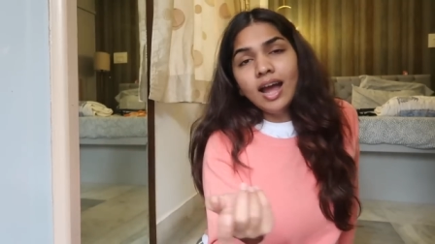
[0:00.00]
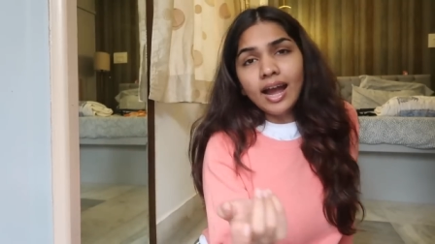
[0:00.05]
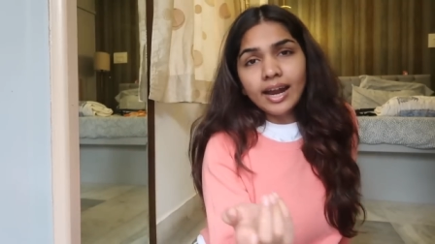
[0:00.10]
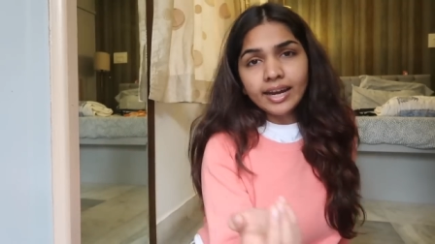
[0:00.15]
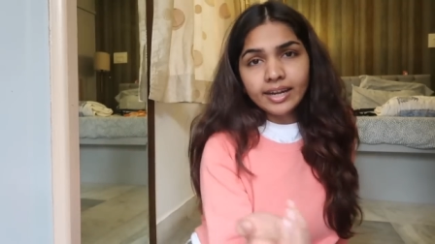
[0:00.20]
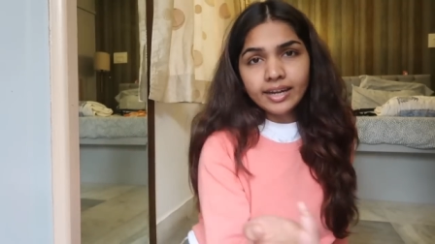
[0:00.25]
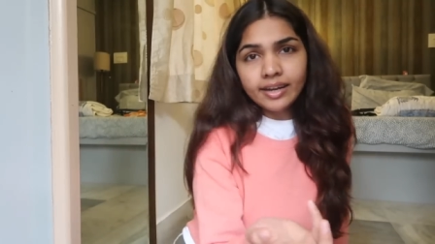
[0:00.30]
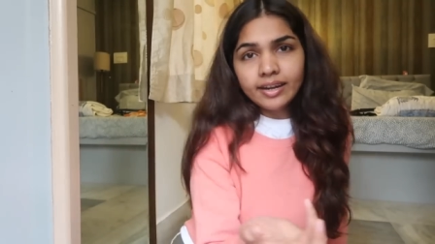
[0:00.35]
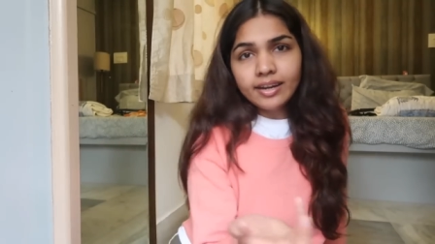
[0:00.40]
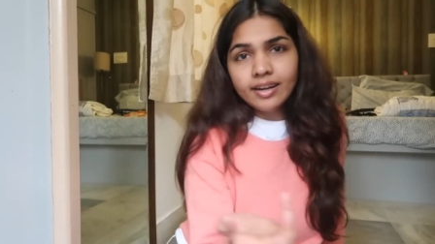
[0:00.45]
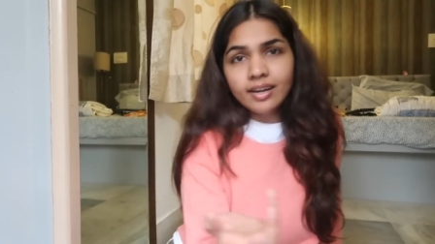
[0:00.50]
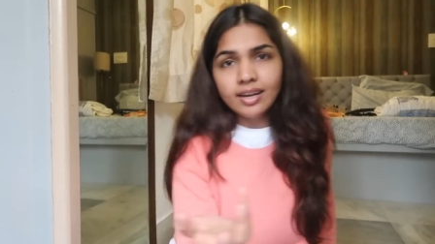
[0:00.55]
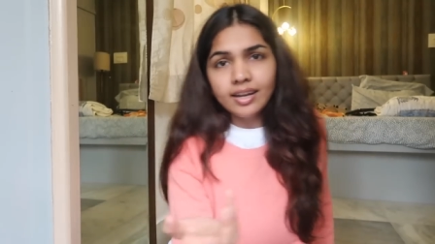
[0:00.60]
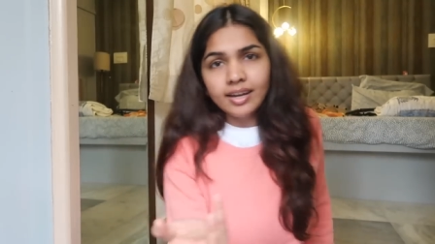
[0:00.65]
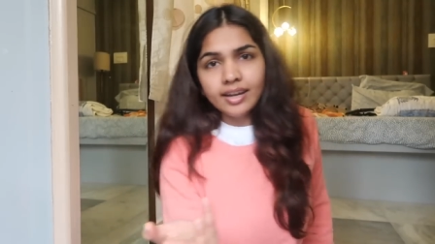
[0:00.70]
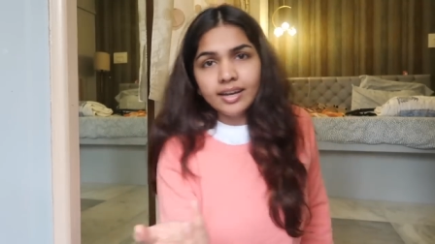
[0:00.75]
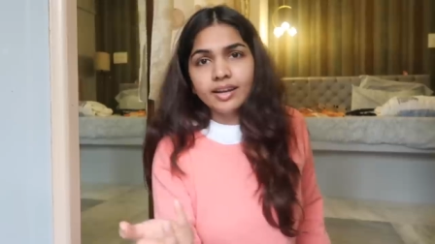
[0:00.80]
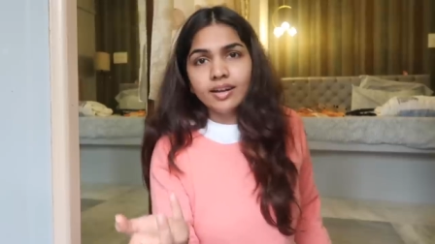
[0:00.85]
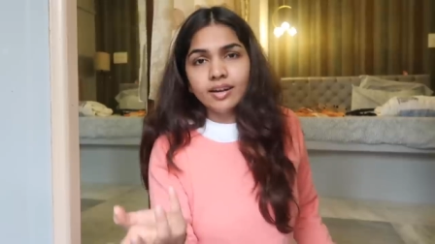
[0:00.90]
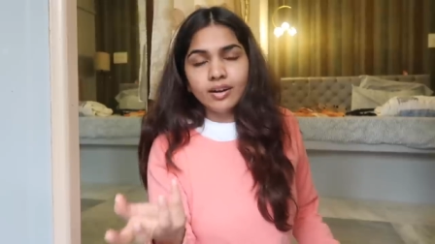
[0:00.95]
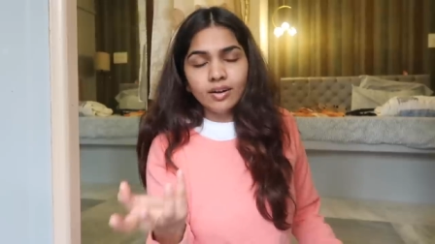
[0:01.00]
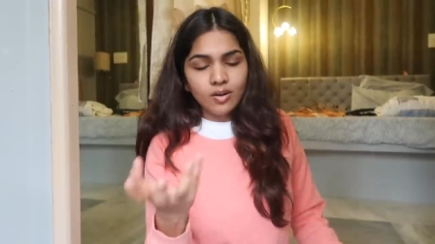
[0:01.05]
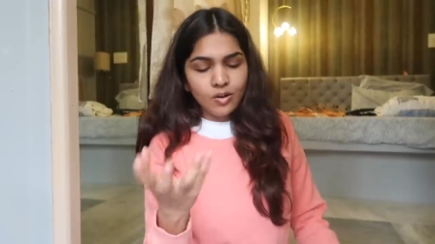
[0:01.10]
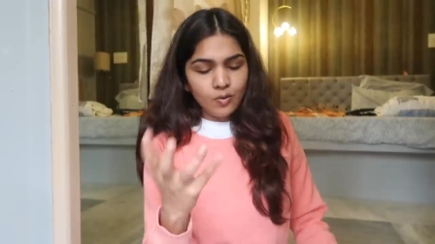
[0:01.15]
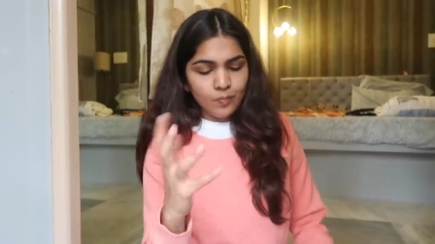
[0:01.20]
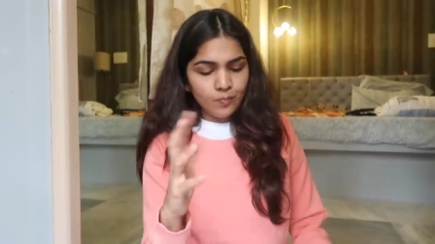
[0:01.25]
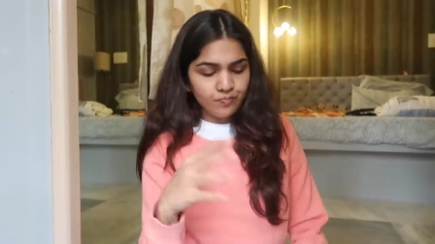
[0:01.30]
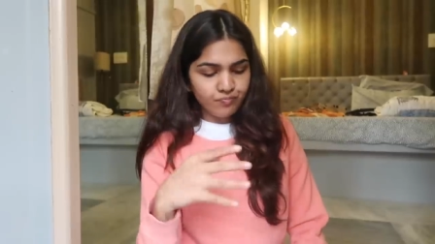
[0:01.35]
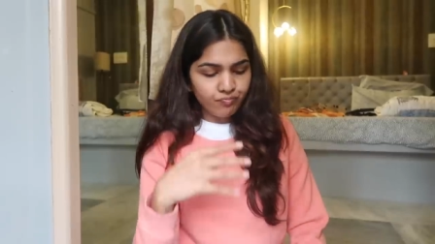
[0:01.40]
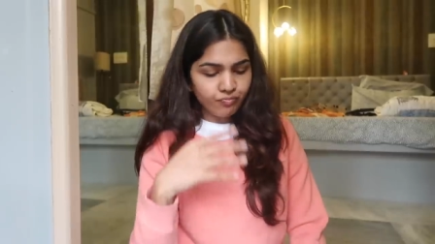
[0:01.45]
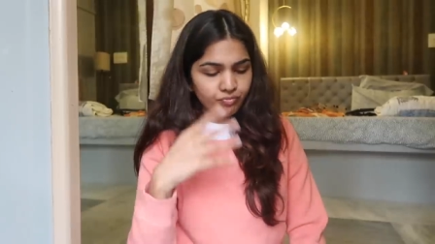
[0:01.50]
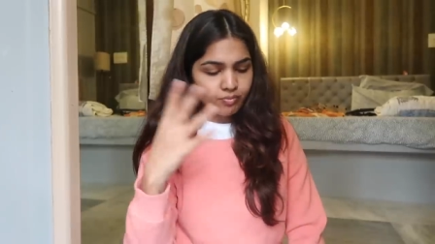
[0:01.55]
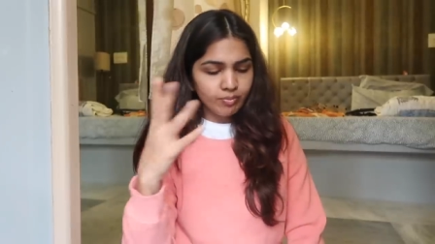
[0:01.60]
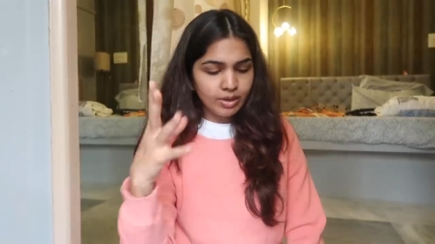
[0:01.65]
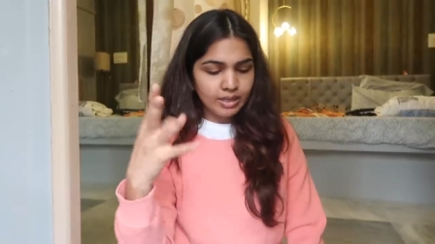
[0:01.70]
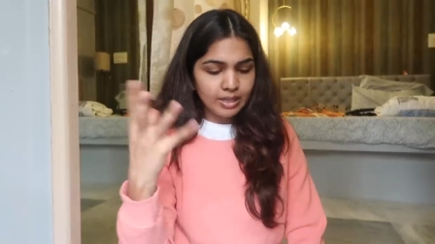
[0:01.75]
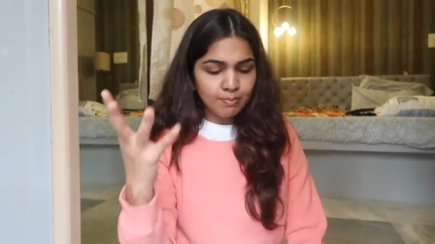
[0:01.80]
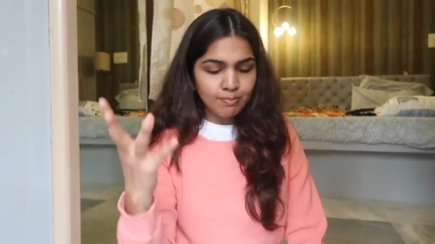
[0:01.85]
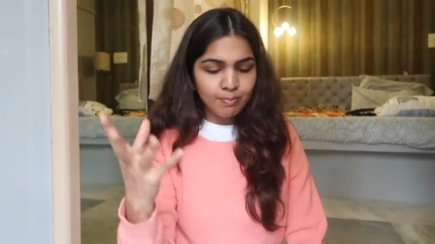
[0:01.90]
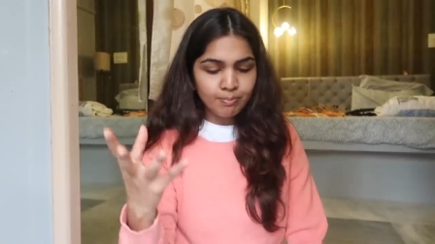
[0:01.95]
I did like
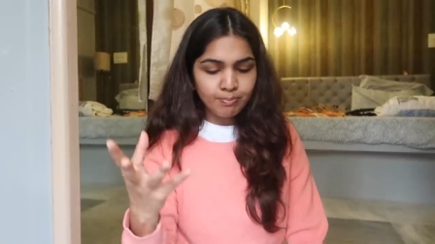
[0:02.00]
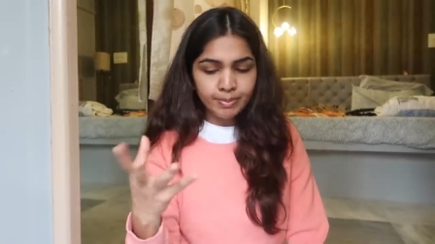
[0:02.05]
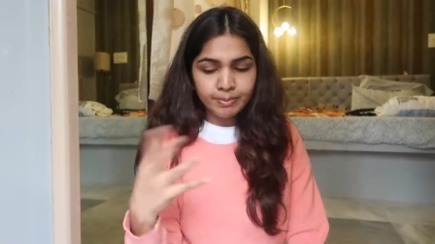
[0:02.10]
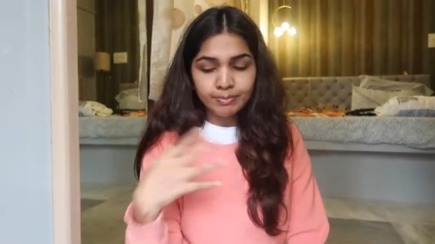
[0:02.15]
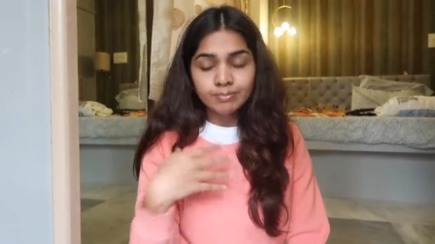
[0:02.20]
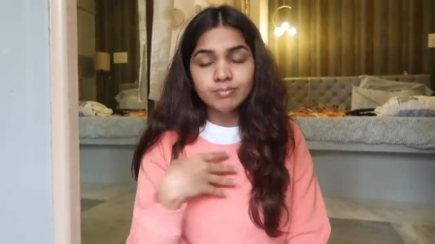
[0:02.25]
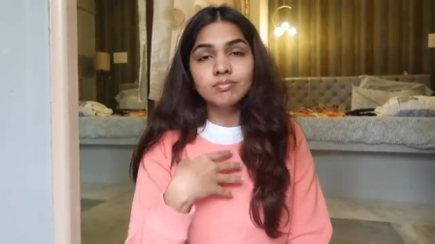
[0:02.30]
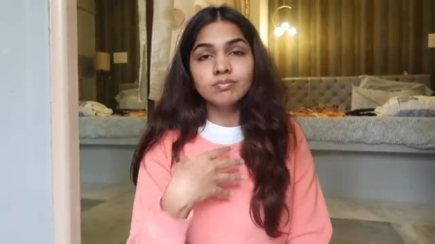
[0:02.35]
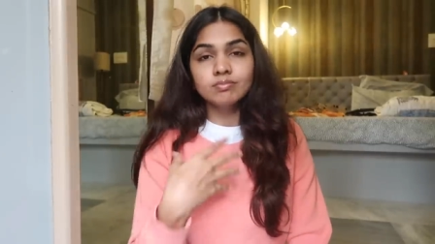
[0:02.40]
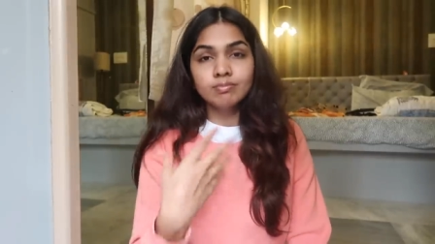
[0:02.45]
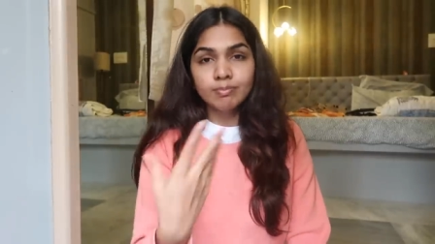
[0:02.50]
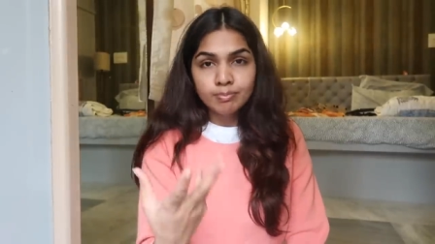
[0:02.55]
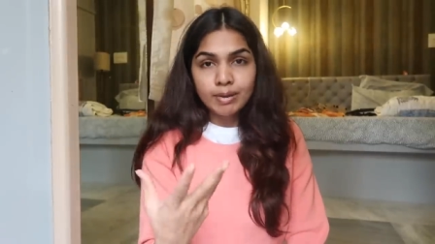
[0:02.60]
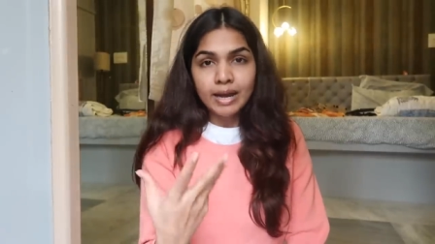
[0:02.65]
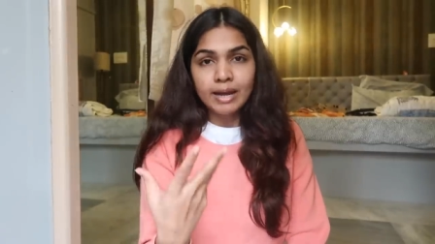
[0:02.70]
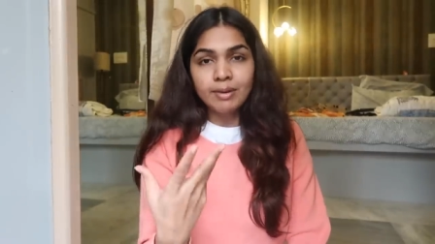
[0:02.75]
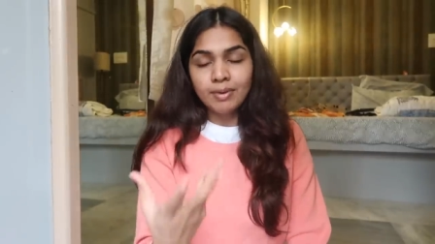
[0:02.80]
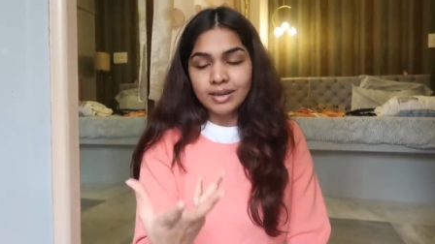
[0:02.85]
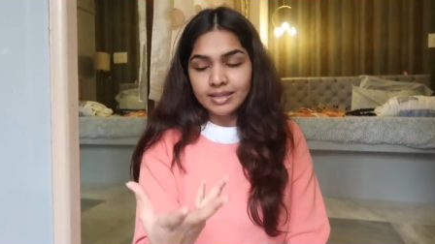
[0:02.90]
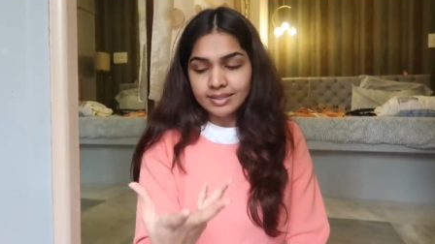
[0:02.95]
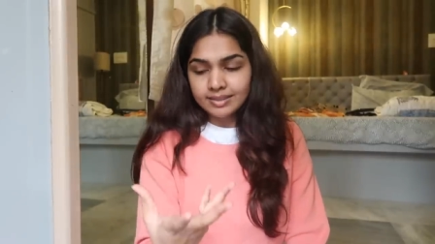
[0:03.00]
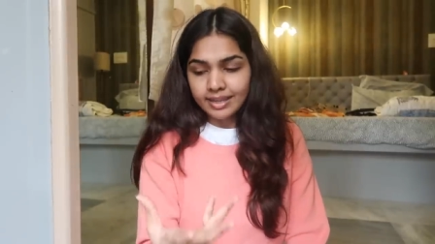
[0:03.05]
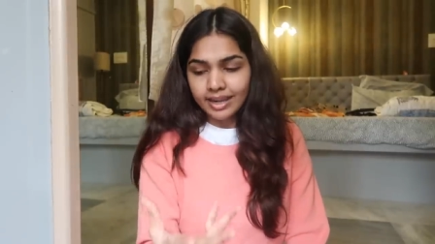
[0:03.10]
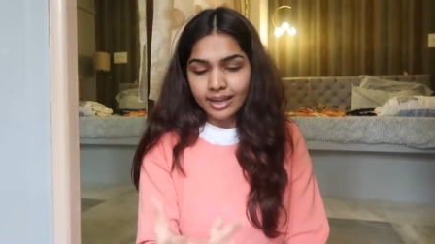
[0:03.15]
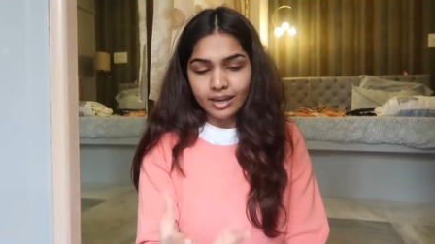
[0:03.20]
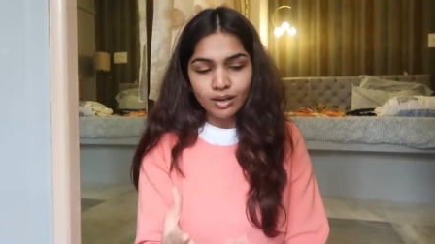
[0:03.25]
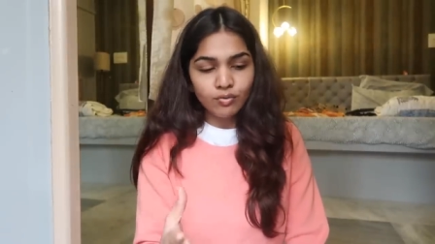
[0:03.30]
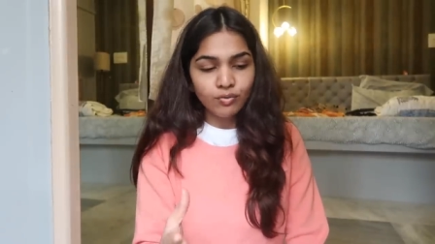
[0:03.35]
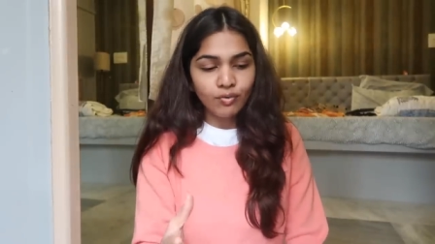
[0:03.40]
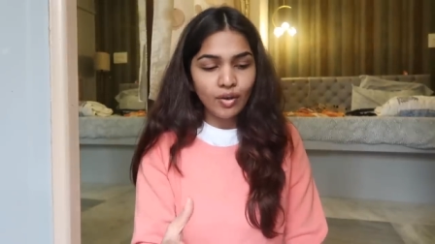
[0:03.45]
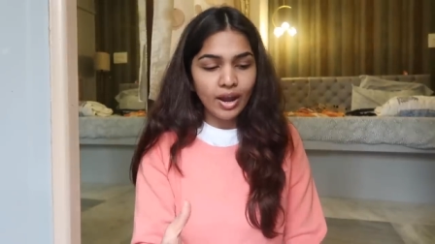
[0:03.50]
by myself,